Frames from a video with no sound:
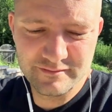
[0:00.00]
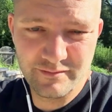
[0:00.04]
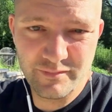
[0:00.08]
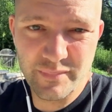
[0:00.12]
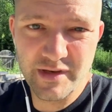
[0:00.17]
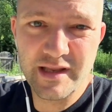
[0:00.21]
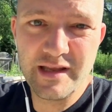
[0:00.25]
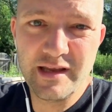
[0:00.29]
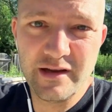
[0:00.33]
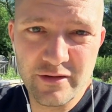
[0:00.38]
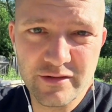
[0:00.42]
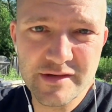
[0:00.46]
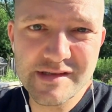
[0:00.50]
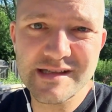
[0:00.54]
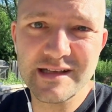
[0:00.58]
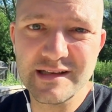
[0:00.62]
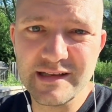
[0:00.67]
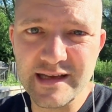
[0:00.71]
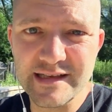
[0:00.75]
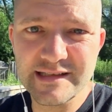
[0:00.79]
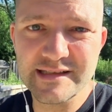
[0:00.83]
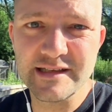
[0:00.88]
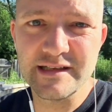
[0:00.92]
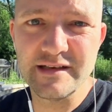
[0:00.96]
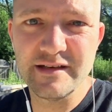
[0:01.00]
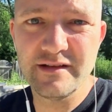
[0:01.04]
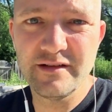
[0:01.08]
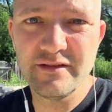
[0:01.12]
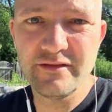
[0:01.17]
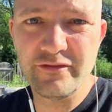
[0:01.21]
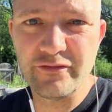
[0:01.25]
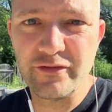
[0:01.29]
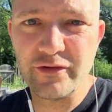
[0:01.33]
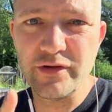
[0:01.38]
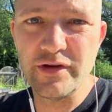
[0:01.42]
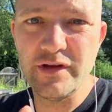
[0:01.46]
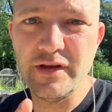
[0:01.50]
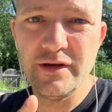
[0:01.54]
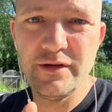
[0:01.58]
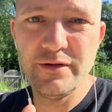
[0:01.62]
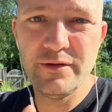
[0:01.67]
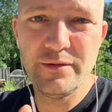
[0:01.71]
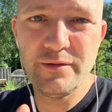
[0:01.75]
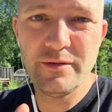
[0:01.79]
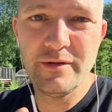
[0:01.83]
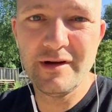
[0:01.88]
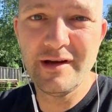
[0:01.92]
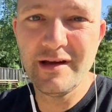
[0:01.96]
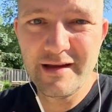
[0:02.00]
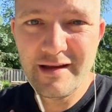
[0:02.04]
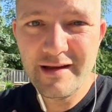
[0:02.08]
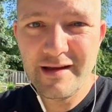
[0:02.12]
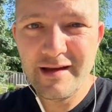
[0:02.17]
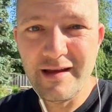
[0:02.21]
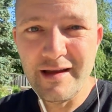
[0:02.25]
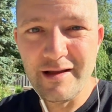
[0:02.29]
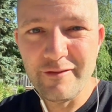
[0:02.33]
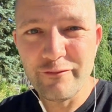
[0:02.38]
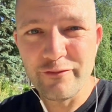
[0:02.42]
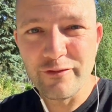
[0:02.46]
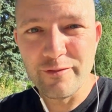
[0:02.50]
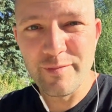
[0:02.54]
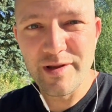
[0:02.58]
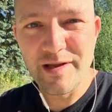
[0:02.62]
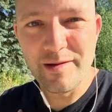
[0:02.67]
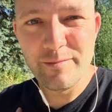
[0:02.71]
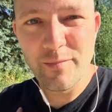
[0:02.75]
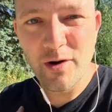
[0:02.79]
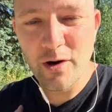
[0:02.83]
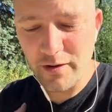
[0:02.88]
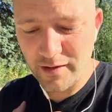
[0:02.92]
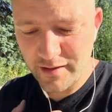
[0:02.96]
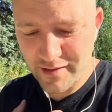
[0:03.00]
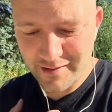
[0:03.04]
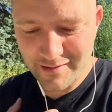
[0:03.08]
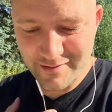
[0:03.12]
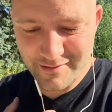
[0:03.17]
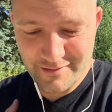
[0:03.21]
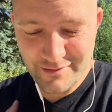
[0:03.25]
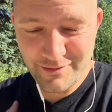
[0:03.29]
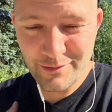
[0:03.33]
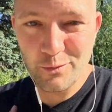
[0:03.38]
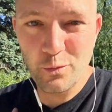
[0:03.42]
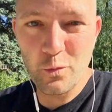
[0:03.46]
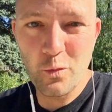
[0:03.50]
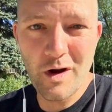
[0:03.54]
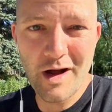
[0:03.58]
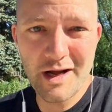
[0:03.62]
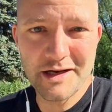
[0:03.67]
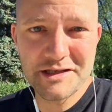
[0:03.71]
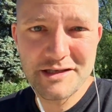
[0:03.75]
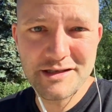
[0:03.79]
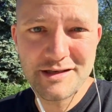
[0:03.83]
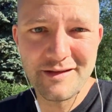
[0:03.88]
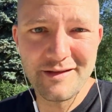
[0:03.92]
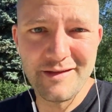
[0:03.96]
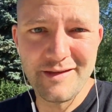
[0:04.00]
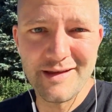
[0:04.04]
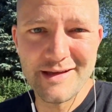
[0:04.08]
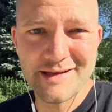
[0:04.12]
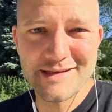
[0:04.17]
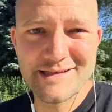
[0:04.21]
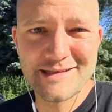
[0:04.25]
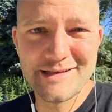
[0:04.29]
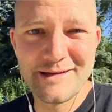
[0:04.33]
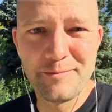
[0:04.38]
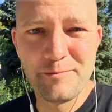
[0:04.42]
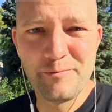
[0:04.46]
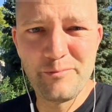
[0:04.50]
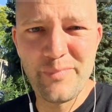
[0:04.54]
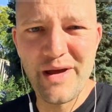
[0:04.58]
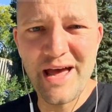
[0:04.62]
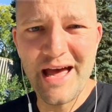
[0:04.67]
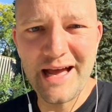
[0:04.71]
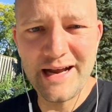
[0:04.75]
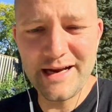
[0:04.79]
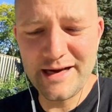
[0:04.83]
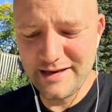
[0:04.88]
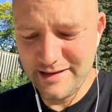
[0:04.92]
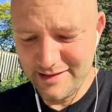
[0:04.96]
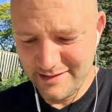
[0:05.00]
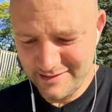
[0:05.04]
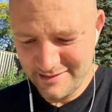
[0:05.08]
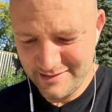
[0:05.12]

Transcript: But here's the lesson for you and for me, Mark. Watch this back.